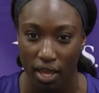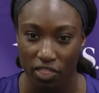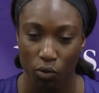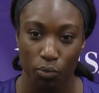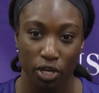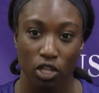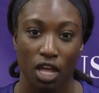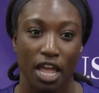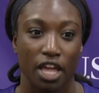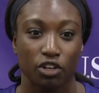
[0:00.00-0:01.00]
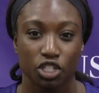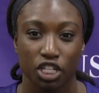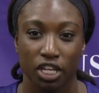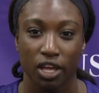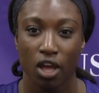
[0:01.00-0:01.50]
I think we bring a lot of
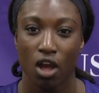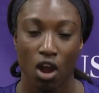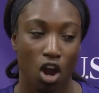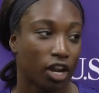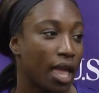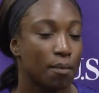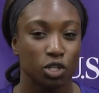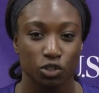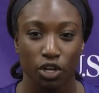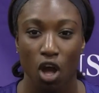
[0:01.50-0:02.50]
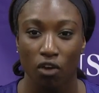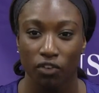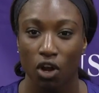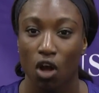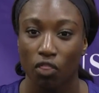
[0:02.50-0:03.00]
energy. Our chemistry off
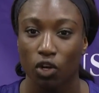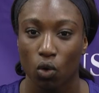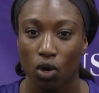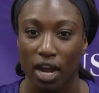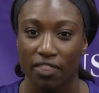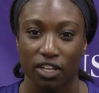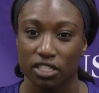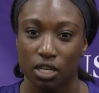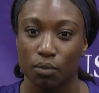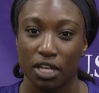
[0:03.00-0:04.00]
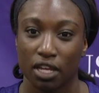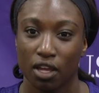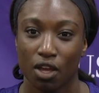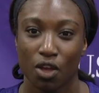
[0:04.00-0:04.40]
and on the court, I think, is going to be